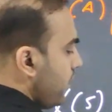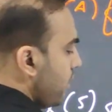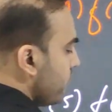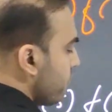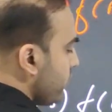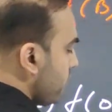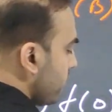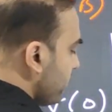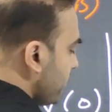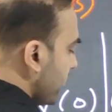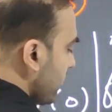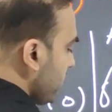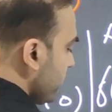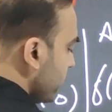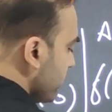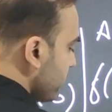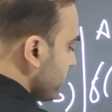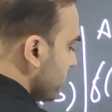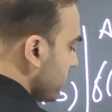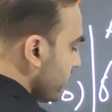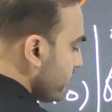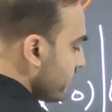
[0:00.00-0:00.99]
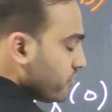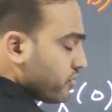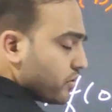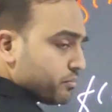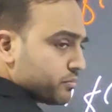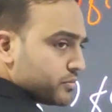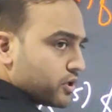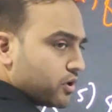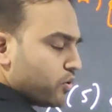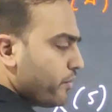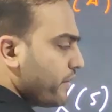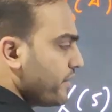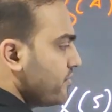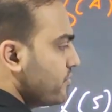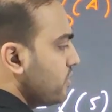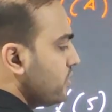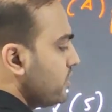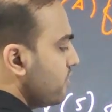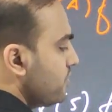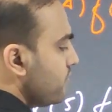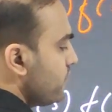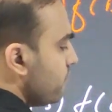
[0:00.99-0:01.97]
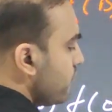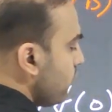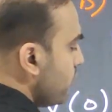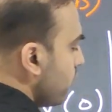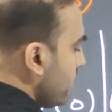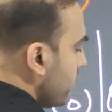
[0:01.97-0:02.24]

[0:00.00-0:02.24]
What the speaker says: F of 5 is given from the question as